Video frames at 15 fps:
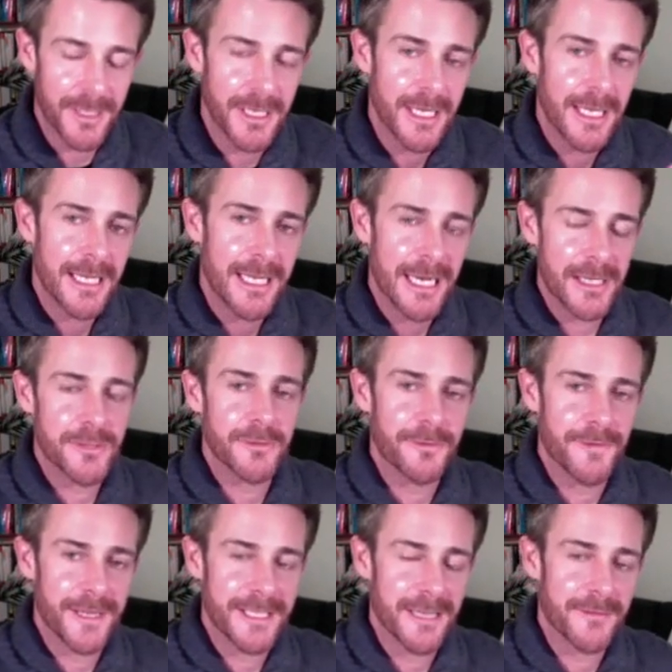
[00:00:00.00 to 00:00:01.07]
But in actual
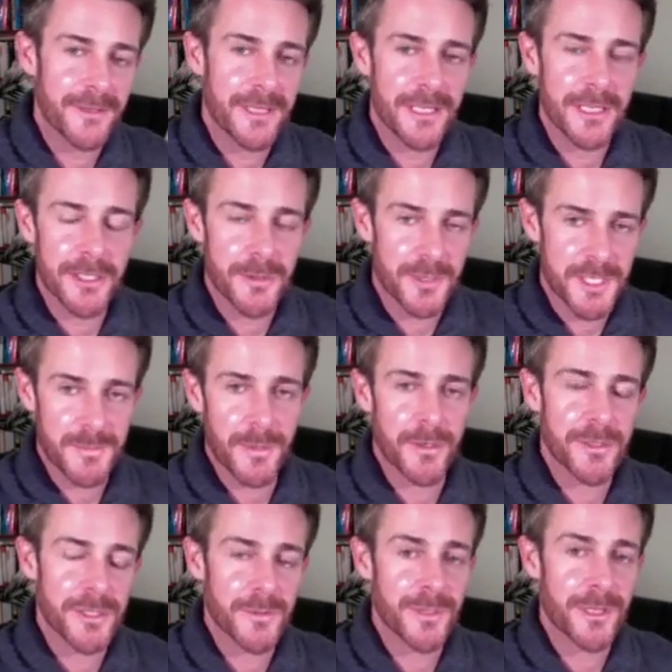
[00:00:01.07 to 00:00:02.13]
fact, everything that you're
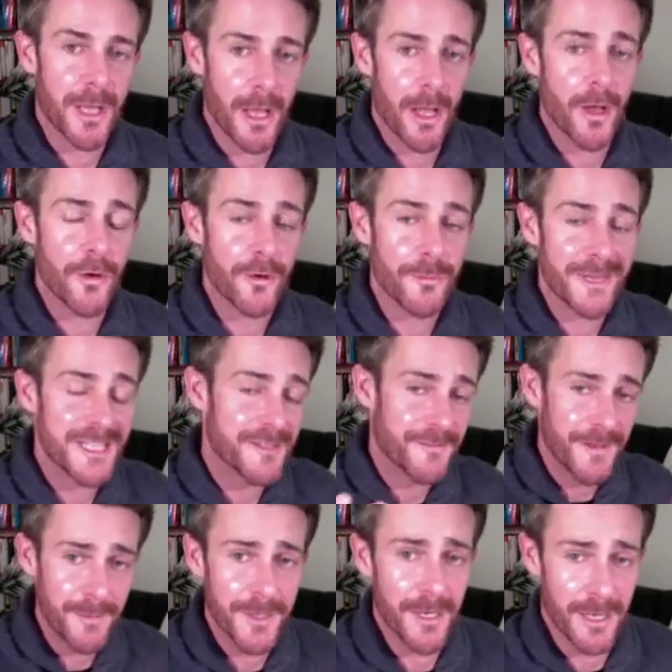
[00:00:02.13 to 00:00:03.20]
exposed to in the home
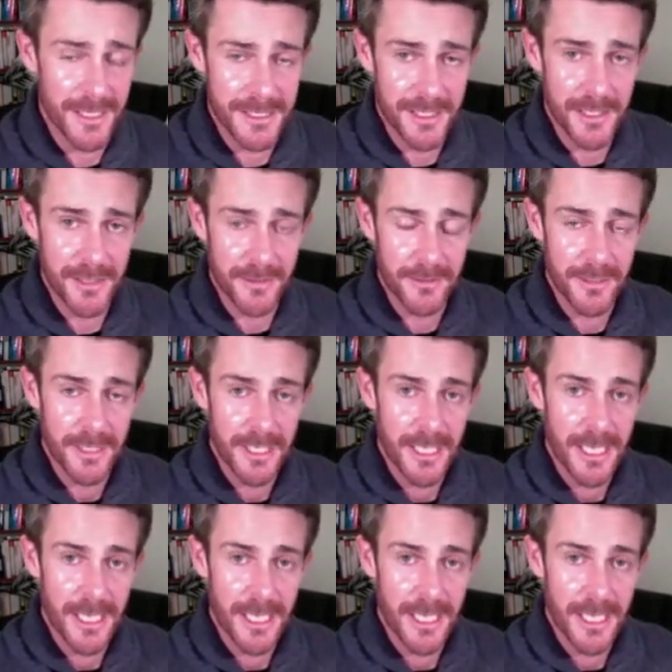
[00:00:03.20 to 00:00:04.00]
is feminizing you.